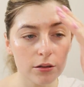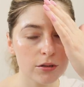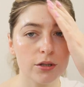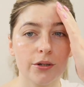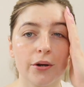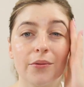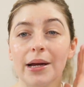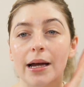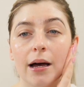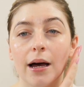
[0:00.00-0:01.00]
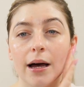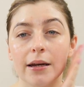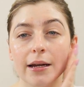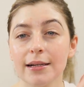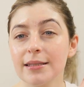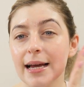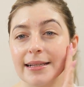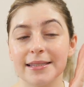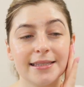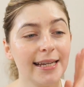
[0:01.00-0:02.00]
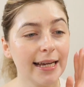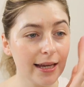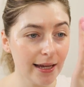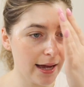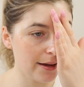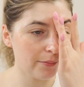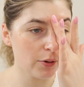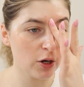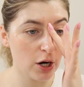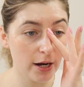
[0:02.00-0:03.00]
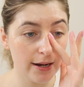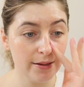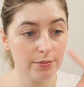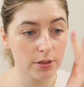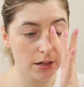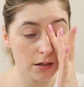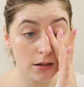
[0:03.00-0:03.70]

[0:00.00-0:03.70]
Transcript: So we are nice and sticky and primed,